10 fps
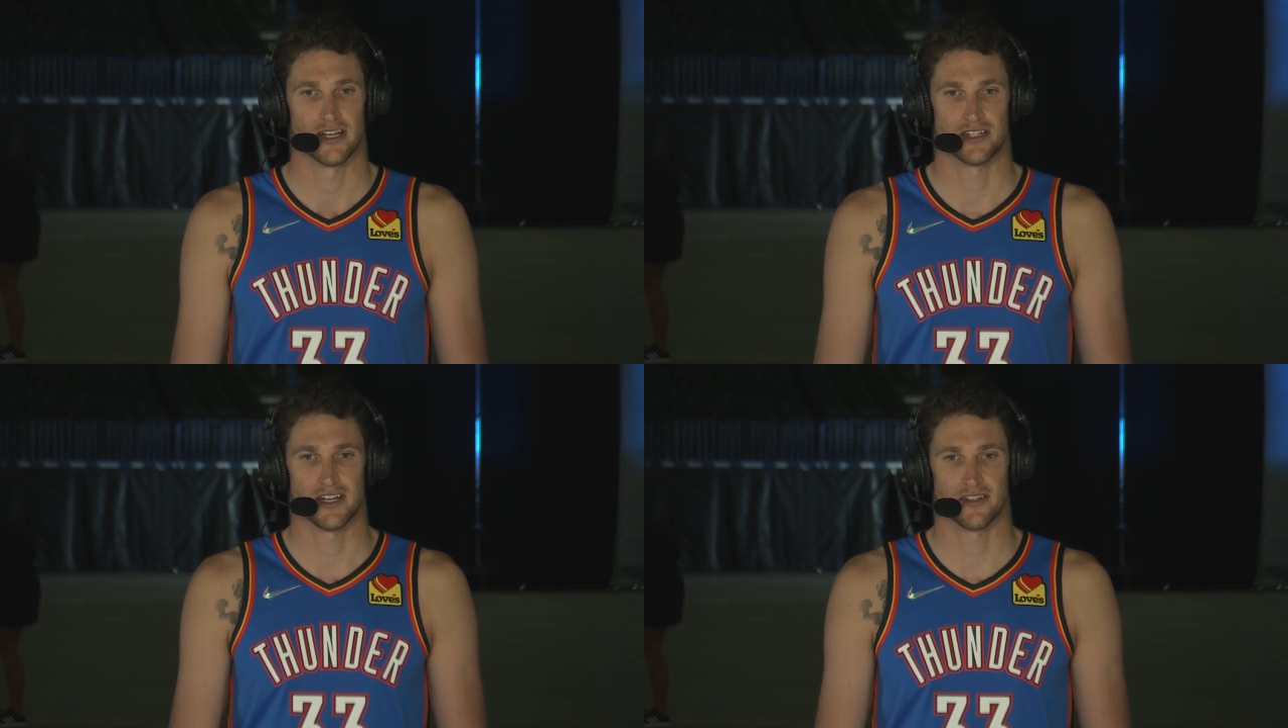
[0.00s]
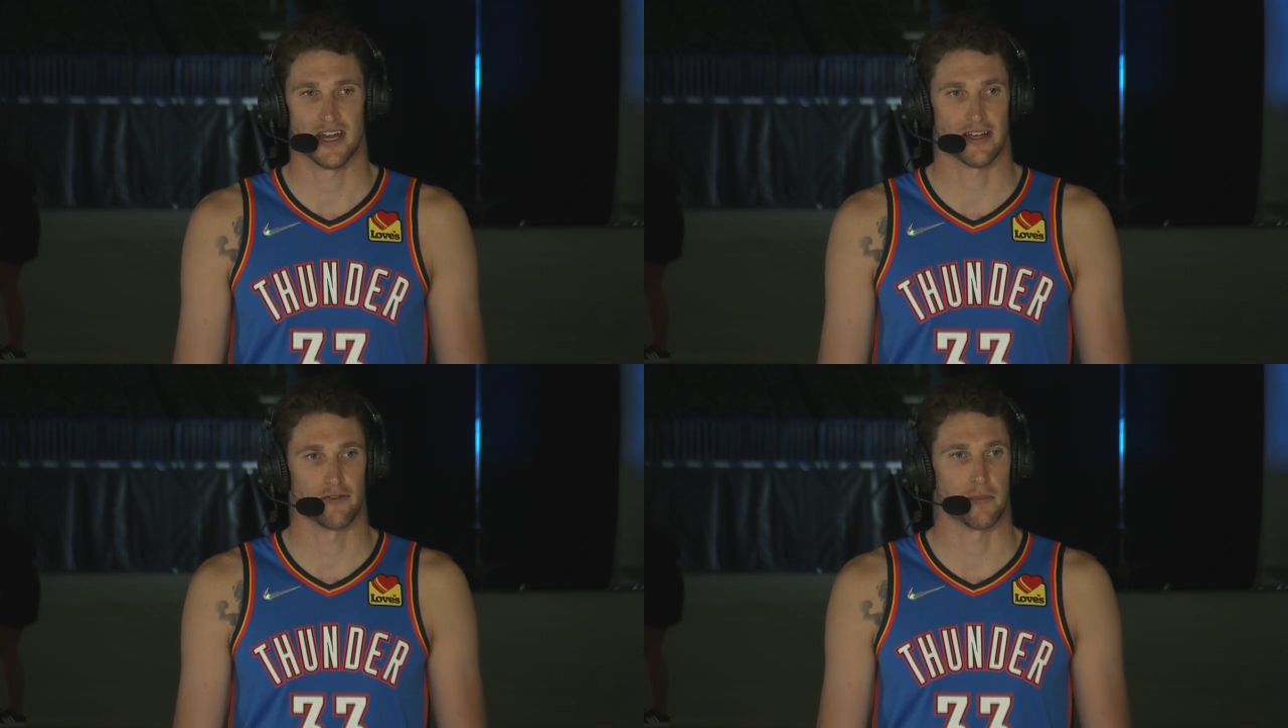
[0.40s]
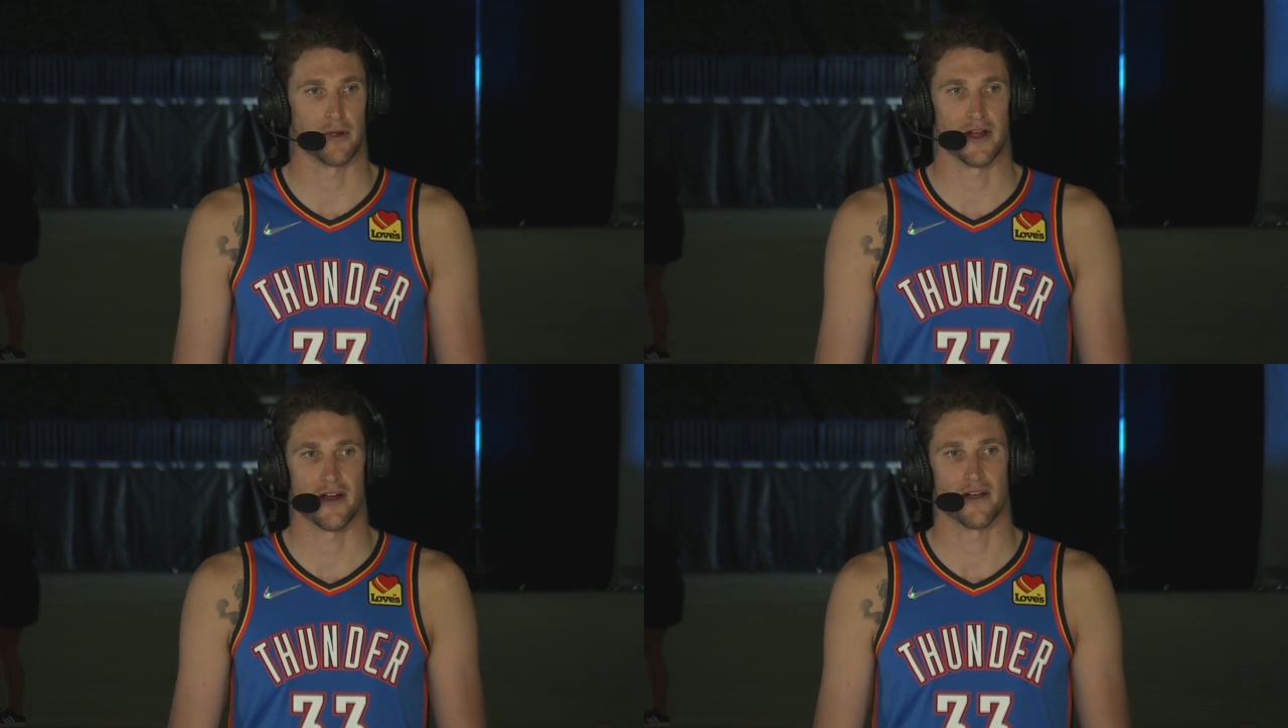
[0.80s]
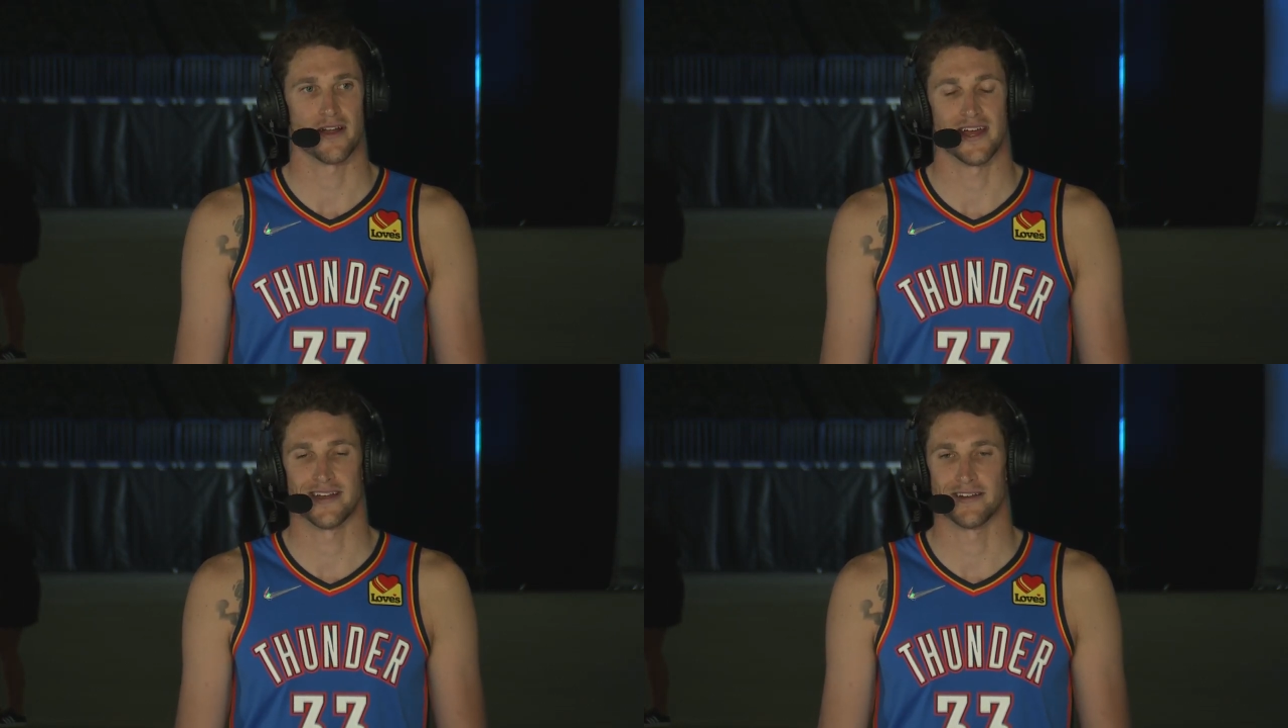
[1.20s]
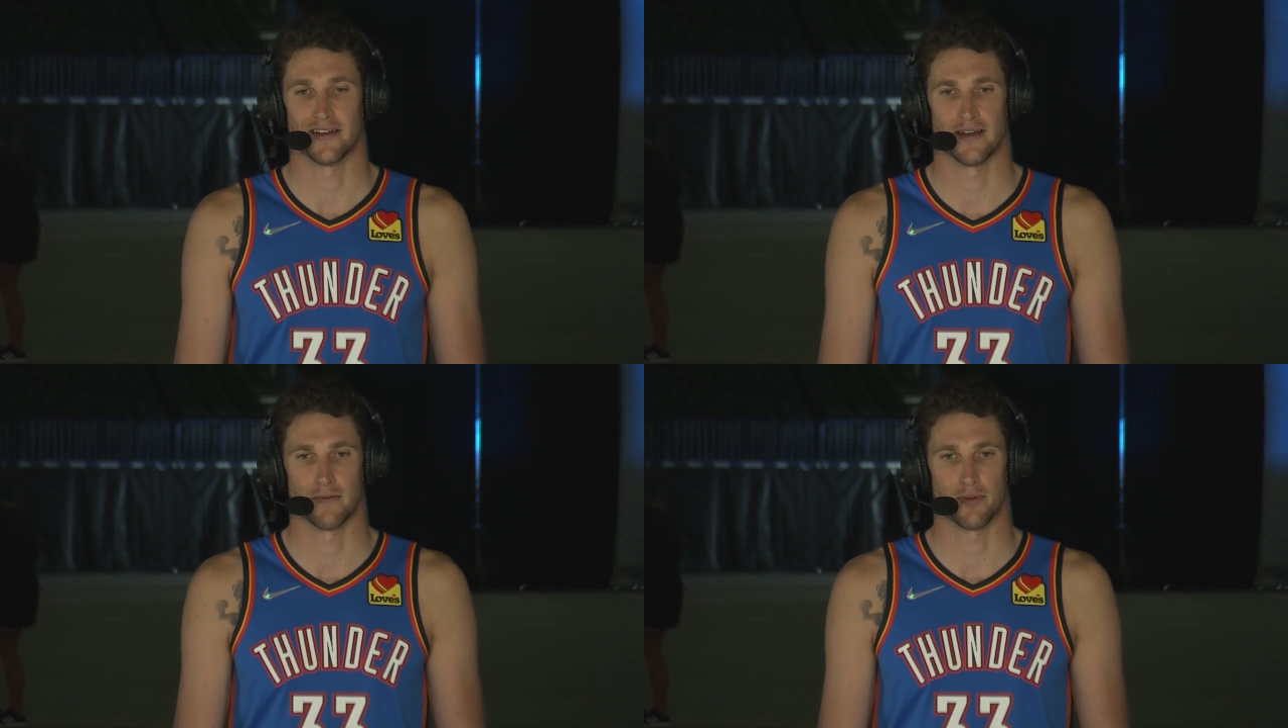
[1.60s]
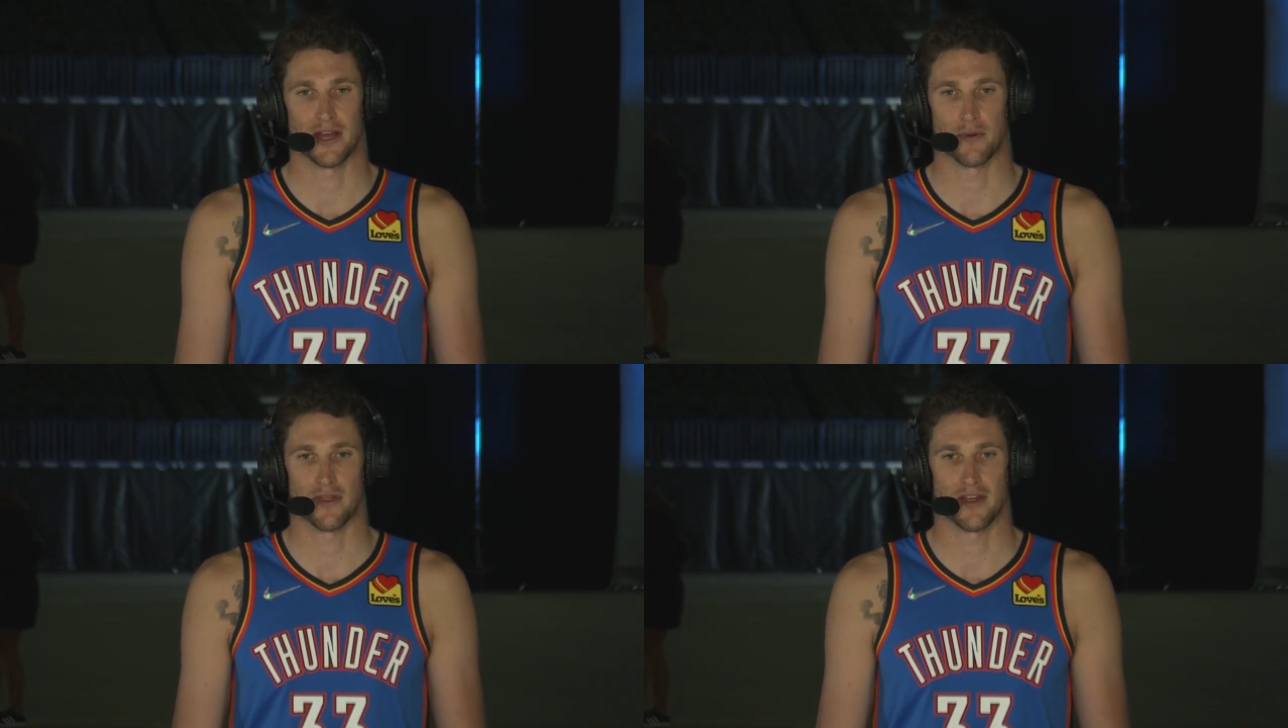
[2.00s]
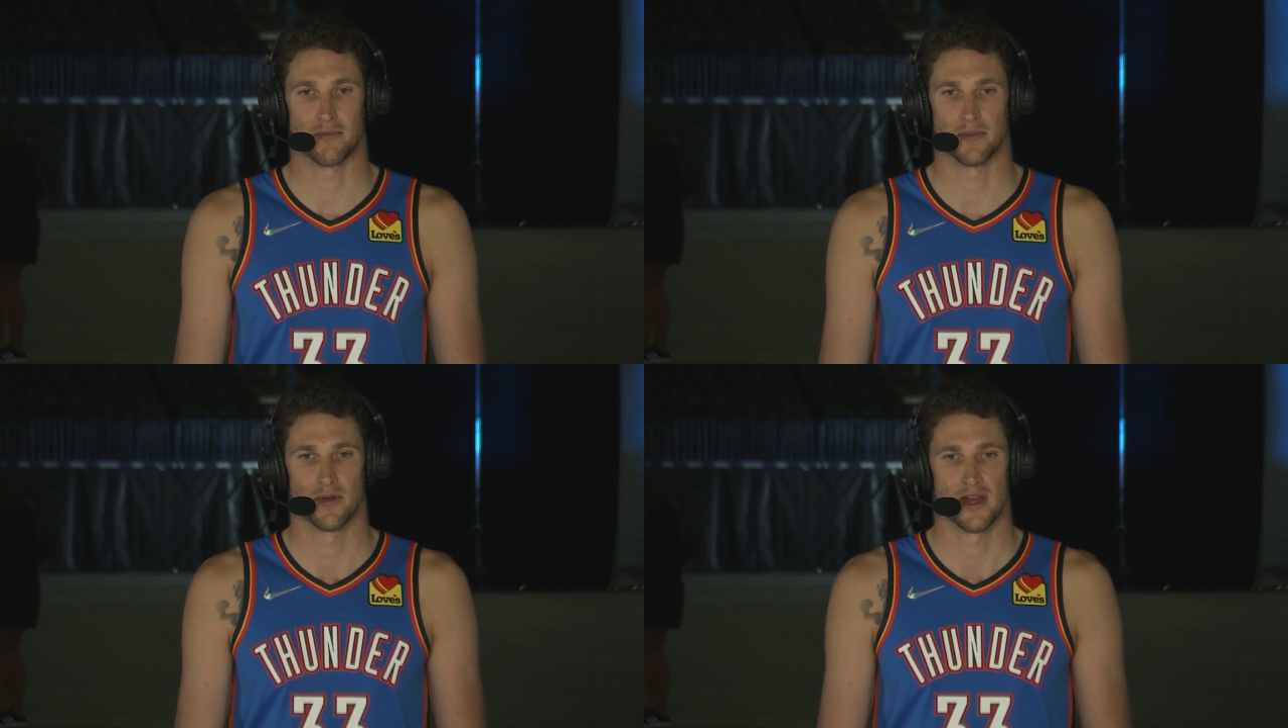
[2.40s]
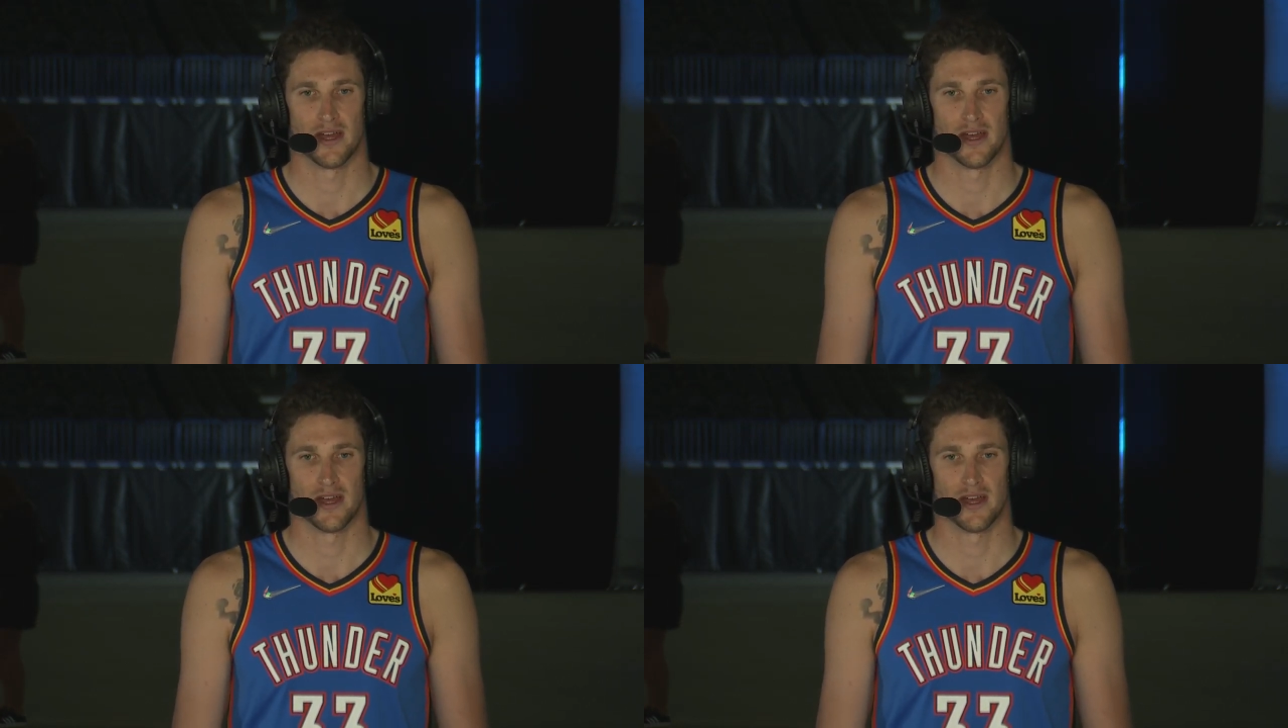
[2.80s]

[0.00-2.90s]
Shea's a heck of a player, and playing with him